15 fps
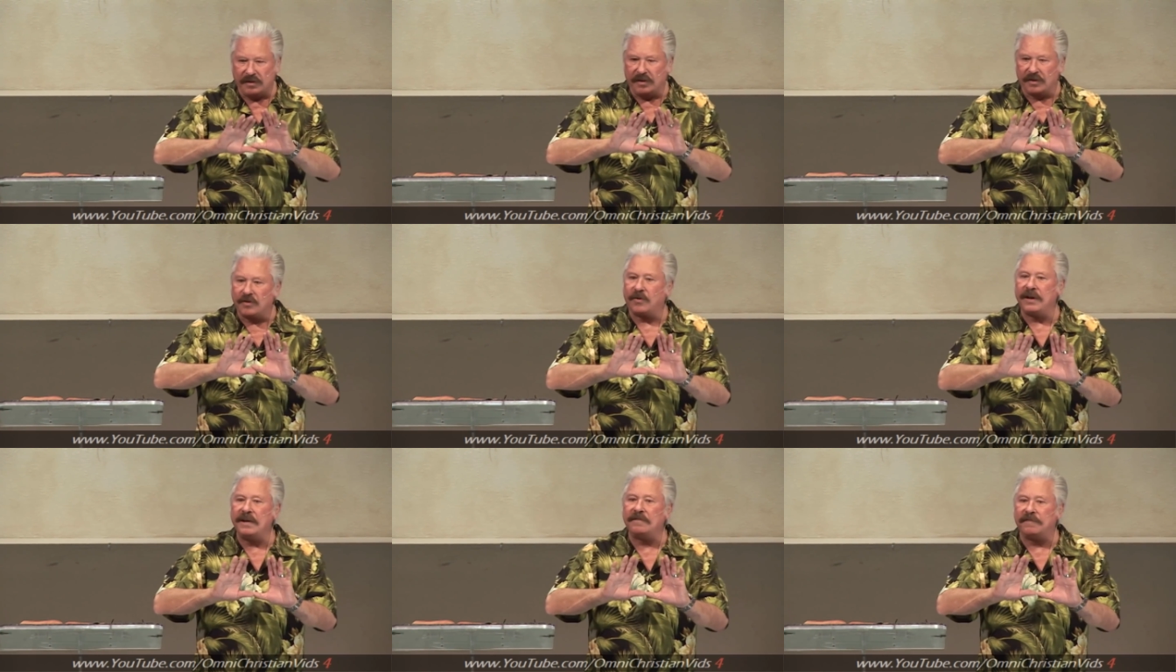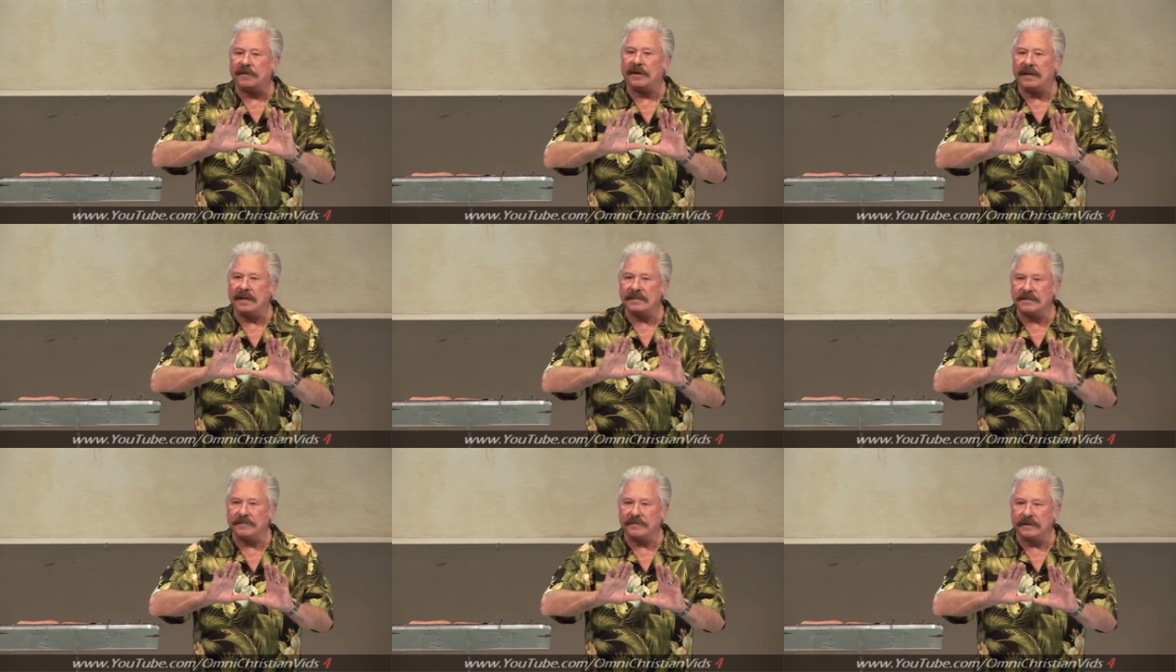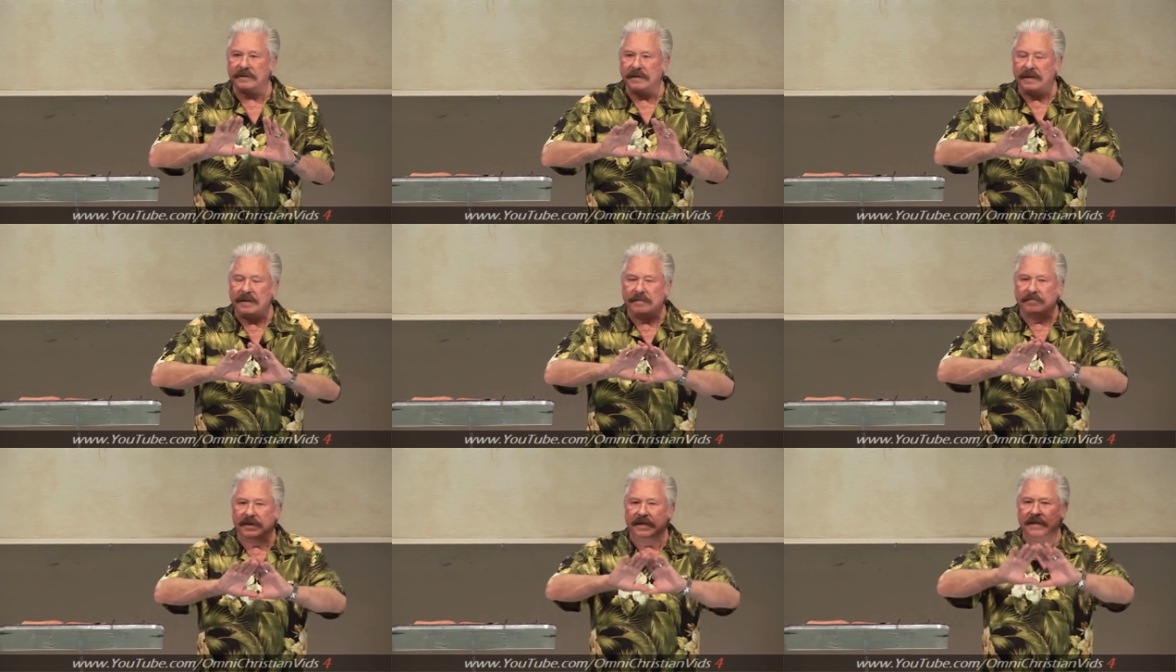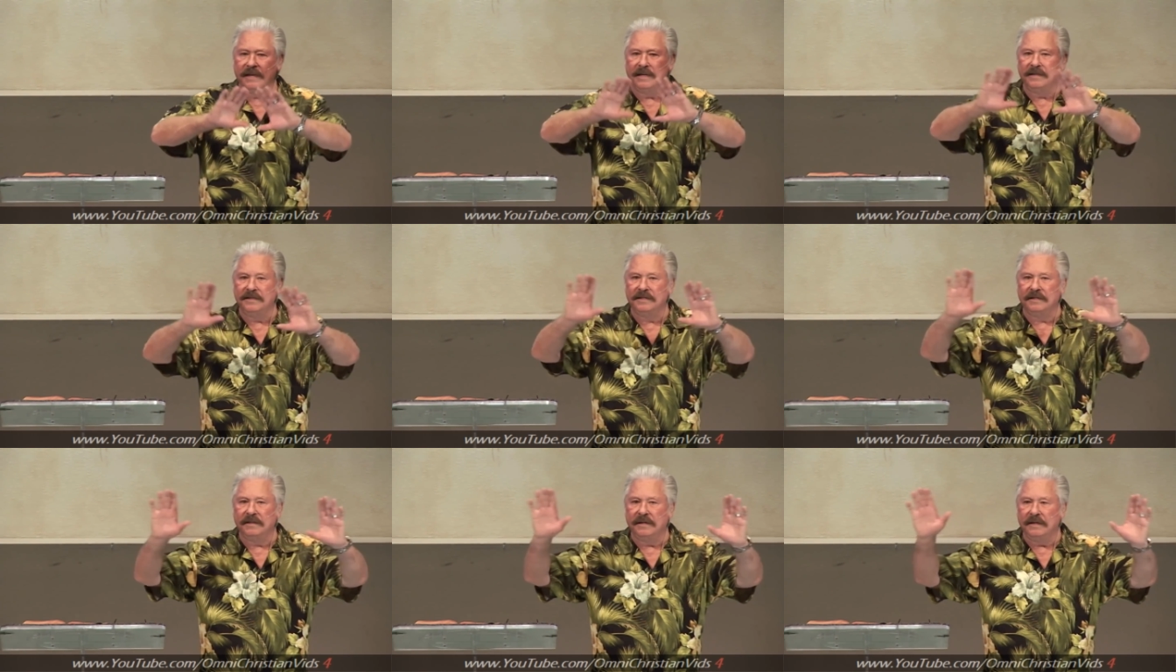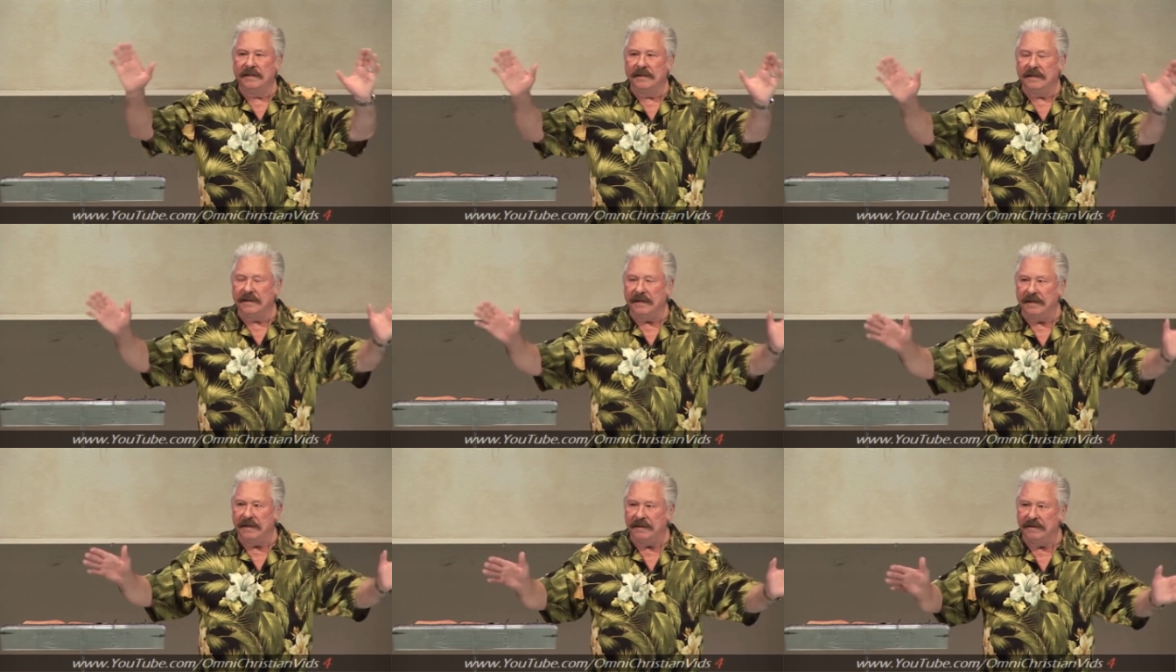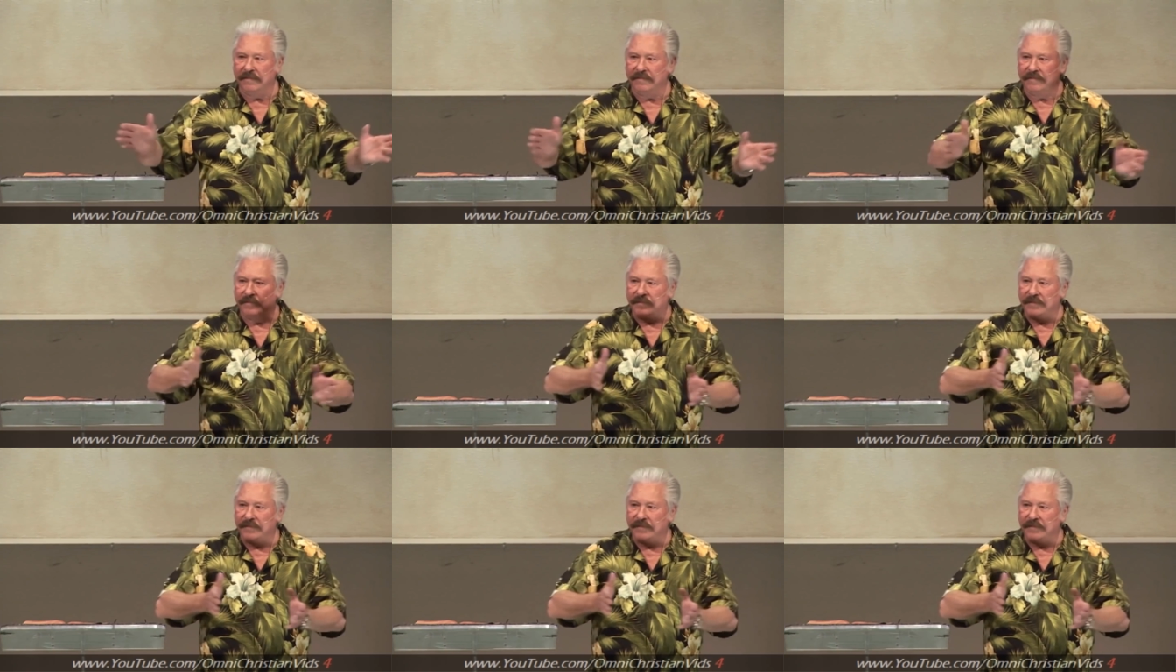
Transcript: a, great philosopher begins a